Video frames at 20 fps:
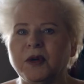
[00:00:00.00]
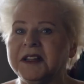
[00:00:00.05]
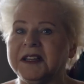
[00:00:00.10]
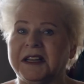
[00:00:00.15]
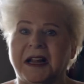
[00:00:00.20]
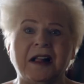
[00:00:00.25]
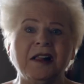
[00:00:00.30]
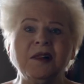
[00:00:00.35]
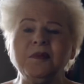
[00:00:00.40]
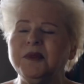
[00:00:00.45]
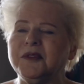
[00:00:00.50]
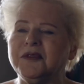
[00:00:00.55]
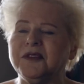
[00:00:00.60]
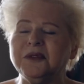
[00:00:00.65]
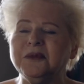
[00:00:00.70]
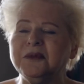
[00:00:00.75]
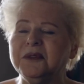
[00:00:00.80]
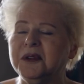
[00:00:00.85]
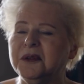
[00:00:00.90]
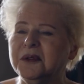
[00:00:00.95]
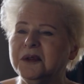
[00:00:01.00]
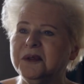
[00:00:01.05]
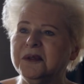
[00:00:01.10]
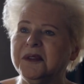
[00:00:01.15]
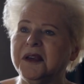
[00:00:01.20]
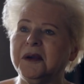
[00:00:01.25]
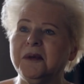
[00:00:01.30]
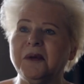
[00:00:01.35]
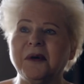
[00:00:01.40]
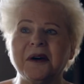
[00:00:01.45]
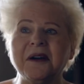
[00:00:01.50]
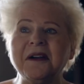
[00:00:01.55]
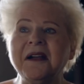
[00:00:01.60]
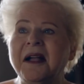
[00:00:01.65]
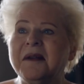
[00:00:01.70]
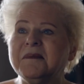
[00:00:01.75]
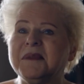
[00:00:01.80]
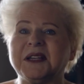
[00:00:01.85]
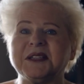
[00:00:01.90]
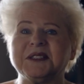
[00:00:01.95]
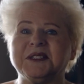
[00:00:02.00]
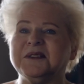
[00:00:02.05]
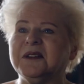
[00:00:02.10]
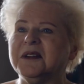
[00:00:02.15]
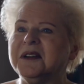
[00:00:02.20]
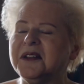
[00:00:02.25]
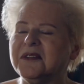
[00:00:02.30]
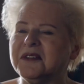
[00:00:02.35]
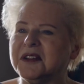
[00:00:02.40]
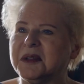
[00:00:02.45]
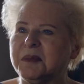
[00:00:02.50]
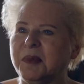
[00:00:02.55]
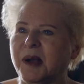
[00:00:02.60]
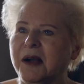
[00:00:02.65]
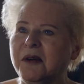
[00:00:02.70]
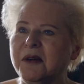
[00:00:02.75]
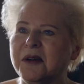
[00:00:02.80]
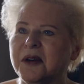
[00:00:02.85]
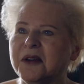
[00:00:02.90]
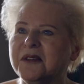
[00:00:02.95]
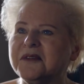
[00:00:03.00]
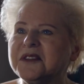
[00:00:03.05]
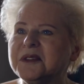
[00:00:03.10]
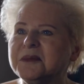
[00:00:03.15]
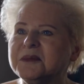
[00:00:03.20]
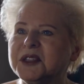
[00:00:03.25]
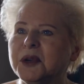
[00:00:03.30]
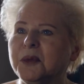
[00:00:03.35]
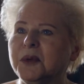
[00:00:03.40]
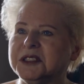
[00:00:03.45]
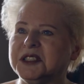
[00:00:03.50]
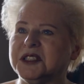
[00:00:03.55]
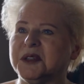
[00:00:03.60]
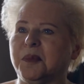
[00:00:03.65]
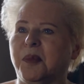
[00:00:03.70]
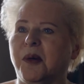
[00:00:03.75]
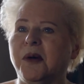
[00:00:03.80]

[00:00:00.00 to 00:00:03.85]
Would it help if you knew who they were? Because you don't have any power over them, so what's the